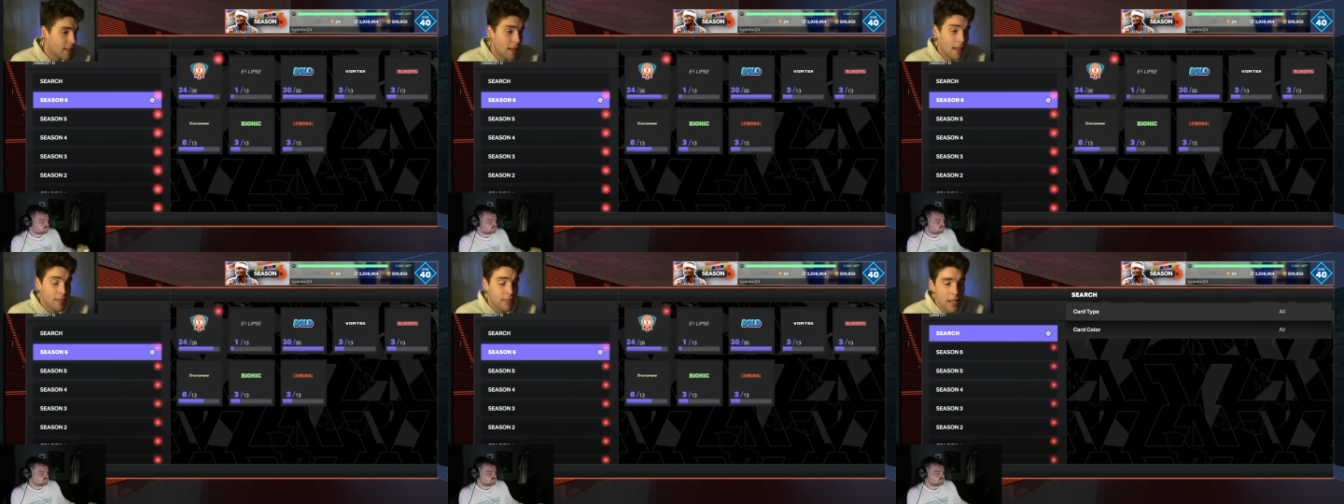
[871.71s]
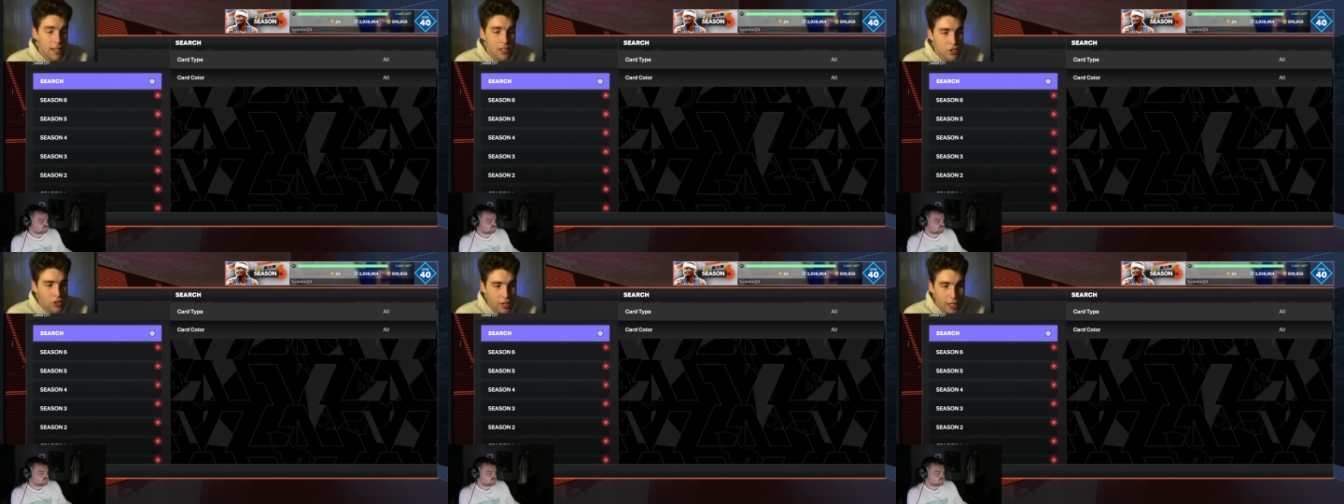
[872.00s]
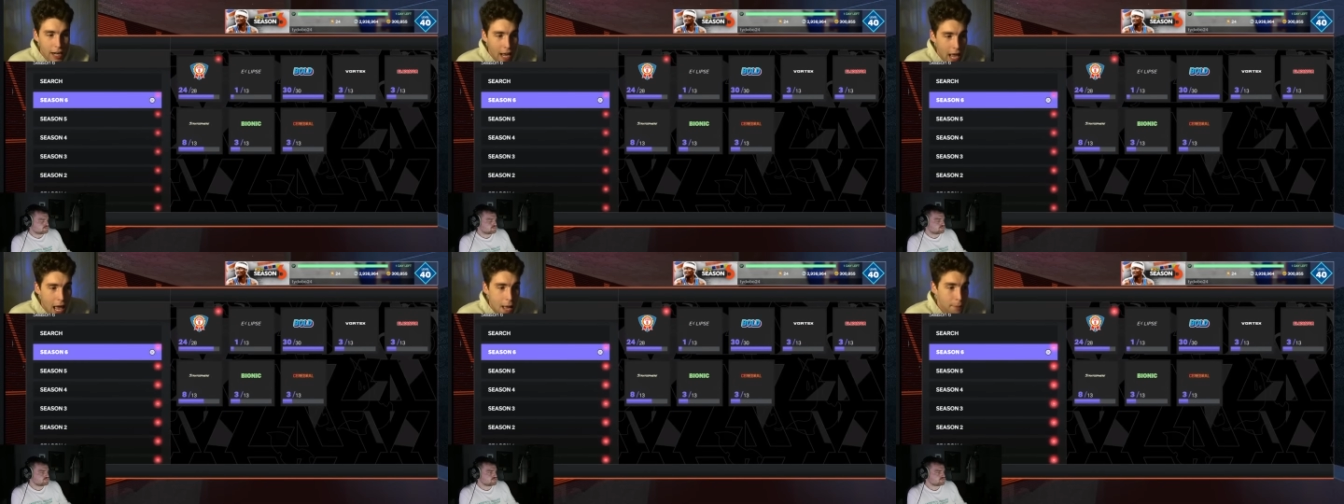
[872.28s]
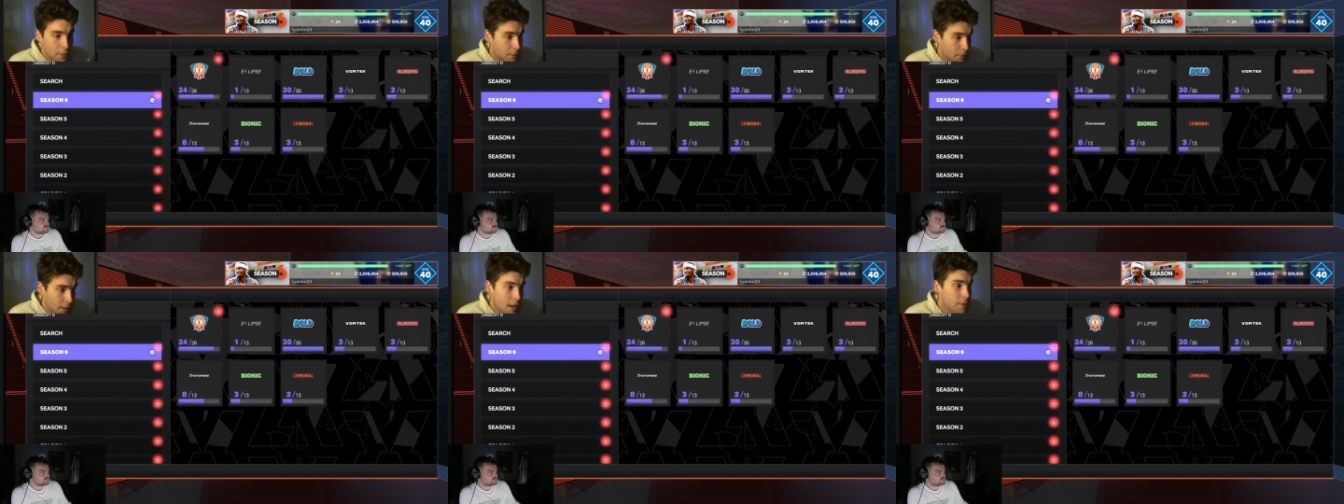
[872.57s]
that things are going to
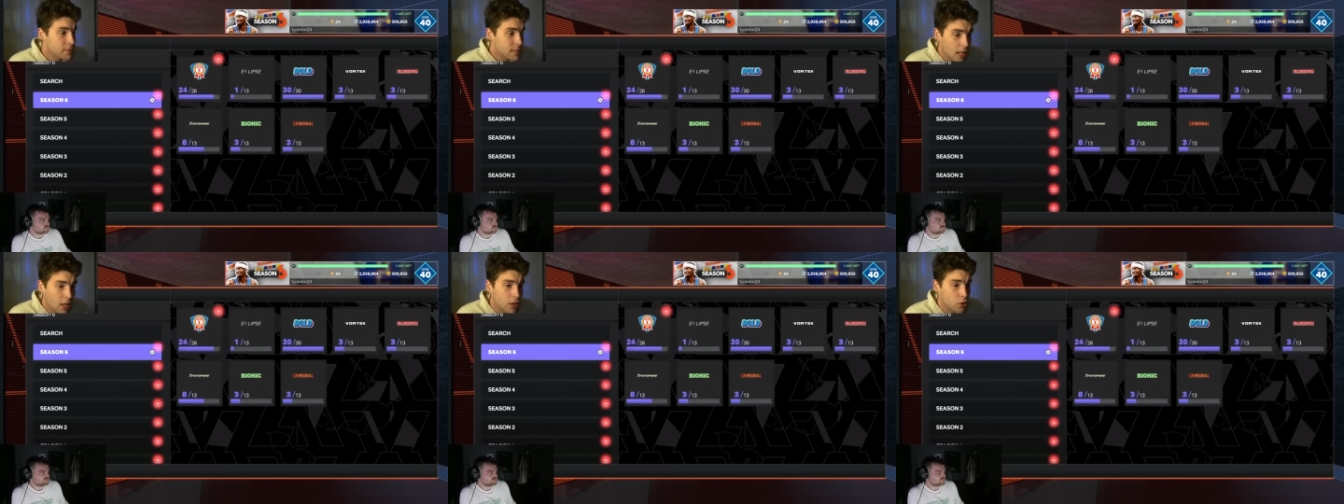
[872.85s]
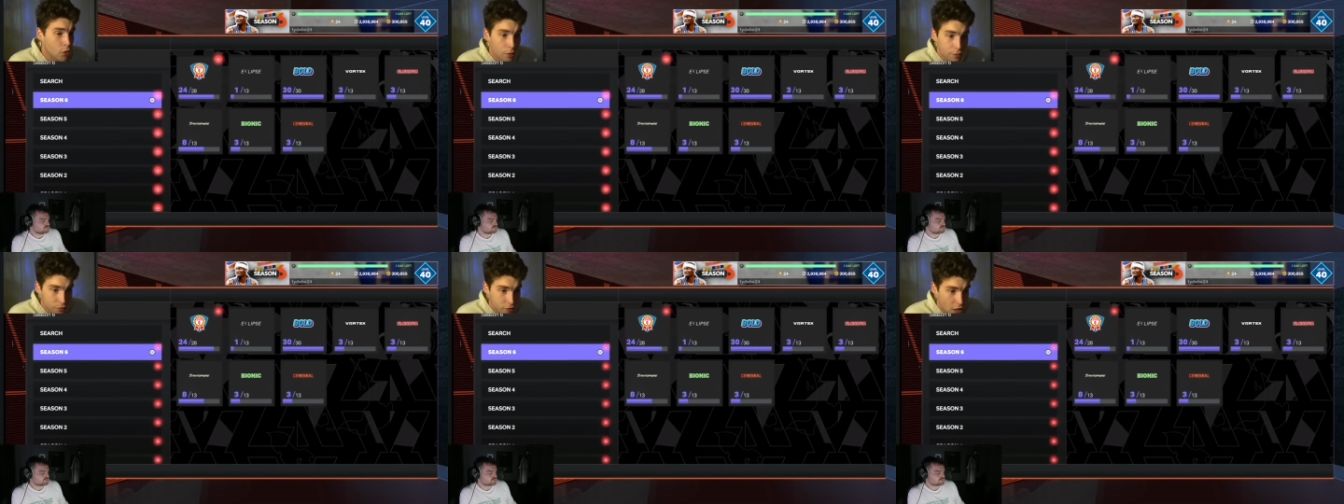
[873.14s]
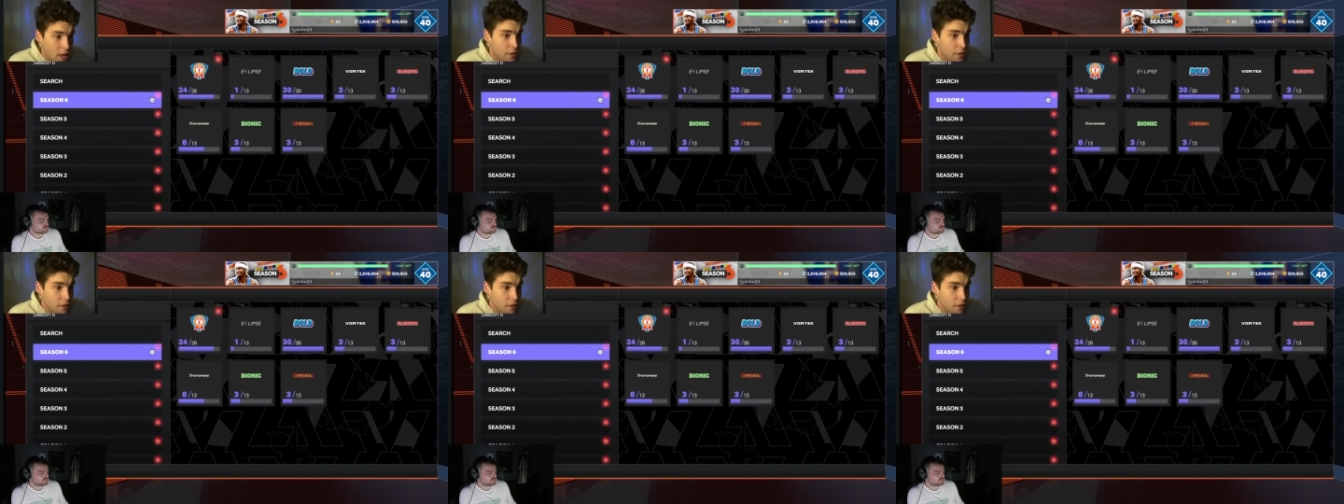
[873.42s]
happen, but I'm telling you, if,